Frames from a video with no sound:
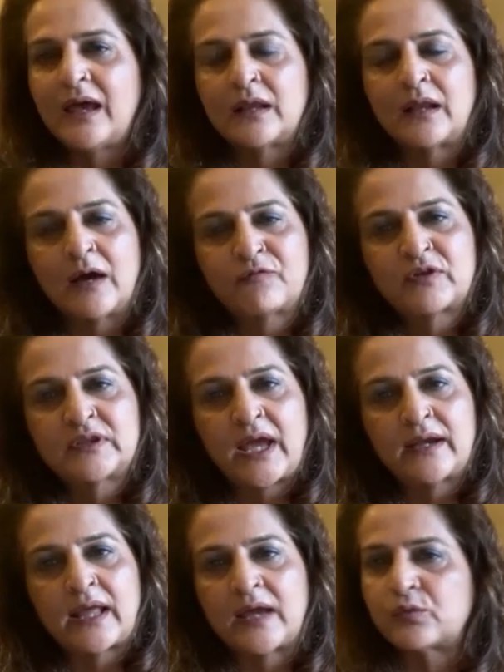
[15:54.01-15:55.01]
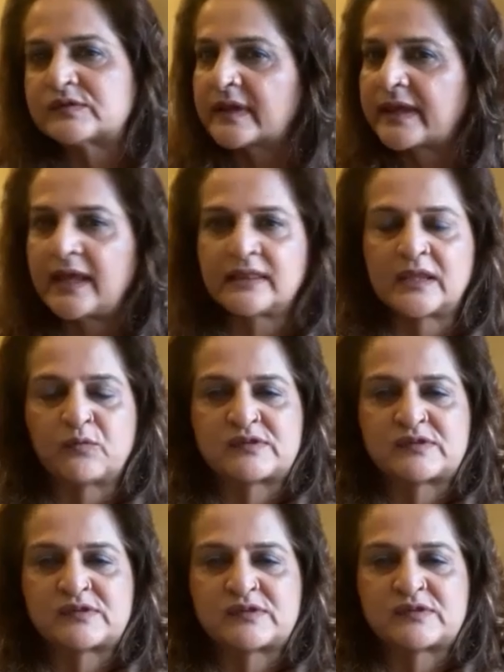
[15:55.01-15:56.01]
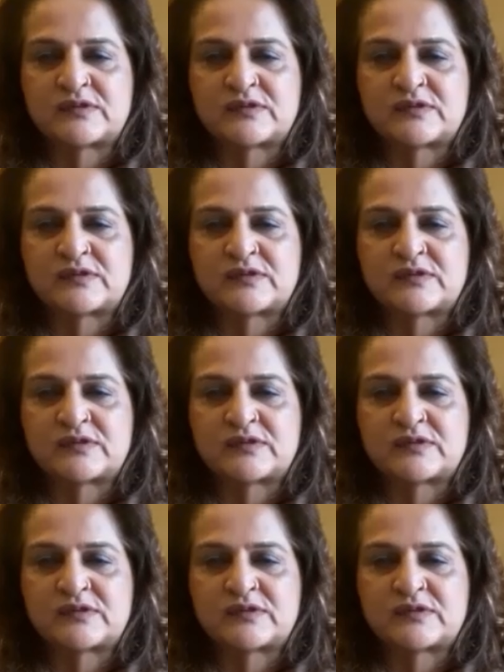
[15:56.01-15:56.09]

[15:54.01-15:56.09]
And after that, there was this